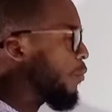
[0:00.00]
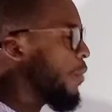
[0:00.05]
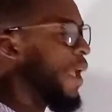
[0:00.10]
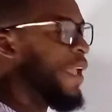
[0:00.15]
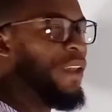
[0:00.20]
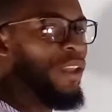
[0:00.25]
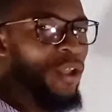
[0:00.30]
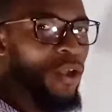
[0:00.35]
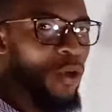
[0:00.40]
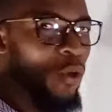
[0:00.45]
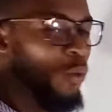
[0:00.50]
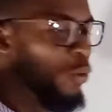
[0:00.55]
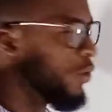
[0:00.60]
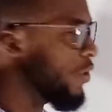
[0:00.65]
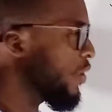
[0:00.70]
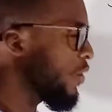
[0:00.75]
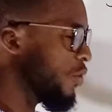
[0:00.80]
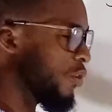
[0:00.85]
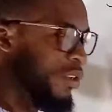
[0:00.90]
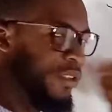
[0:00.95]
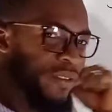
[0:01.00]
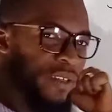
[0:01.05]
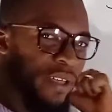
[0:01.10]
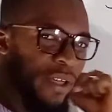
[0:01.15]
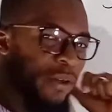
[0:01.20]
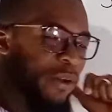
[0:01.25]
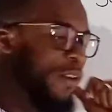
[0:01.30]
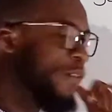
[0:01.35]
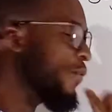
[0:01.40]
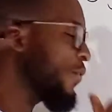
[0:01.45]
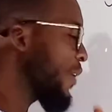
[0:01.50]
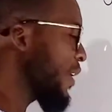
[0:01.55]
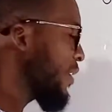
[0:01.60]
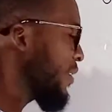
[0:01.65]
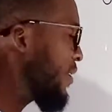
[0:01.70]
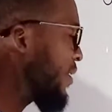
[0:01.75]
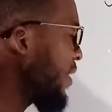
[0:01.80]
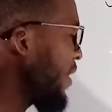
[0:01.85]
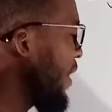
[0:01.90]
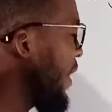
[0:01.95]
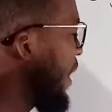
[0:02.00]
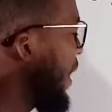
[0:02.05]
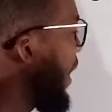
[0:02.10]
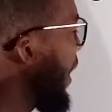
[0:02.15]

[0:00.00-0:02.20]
by the chord to the circumference